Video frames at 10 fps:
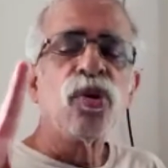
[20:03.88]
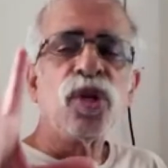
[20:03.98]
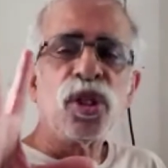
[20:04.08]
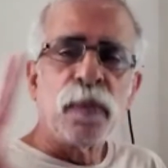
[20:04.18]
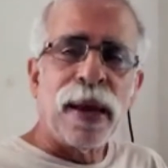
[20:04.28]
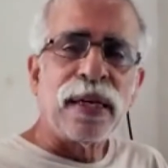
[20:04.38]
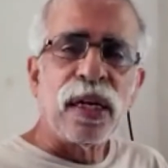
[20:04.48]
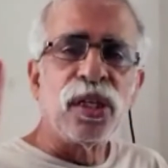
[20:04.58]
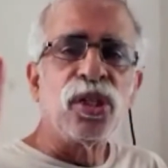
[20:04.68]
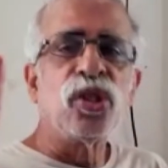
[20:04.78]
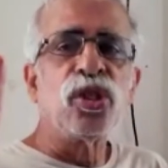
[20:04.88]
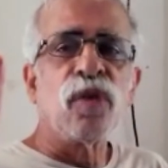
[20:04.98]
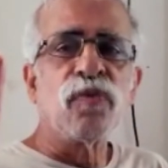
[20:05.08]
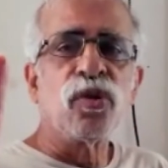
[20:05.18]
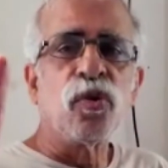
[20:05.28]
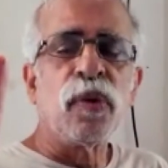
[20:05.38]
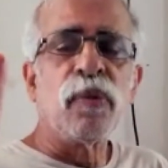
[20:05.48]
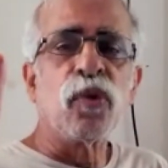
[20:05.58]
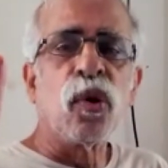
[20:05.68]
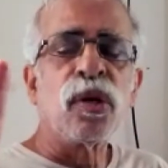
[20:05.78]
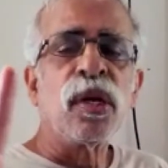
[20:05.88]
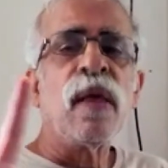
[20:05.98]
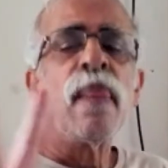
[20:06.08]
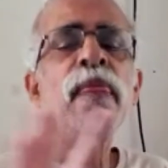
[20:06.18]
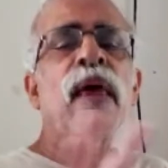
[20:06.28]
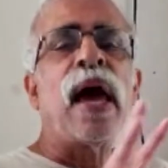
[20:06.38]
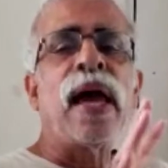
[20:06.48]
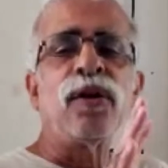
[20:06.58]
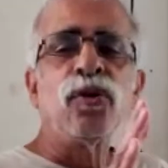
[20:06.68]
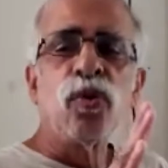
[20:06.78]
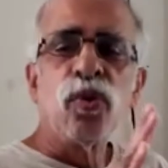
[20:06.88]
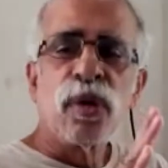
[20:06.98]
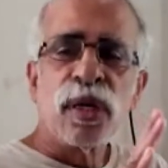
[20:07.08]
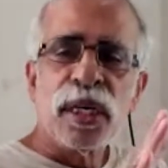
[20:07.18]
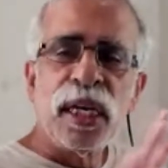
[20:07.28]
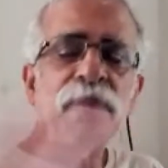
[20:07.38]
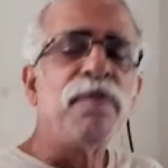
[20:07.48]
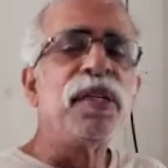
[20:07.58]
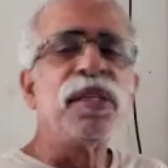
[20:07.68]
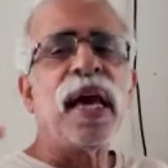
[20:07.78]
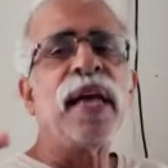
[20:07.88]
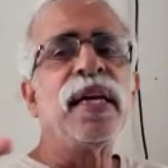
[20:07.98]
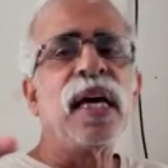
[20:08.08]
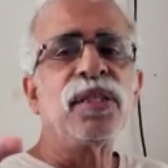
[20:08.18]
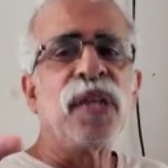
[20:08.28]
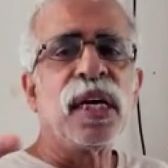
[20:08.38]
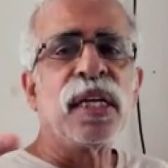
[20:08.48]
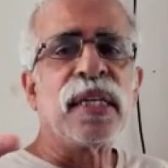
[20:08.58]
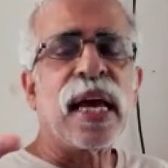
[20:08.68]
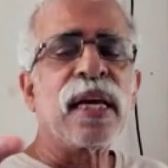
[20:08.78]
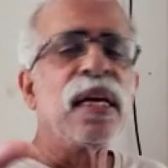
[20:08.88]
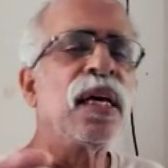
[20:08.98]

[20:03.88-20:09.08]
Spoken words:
to respect the decision of the Supreme Court and to keep this area single track.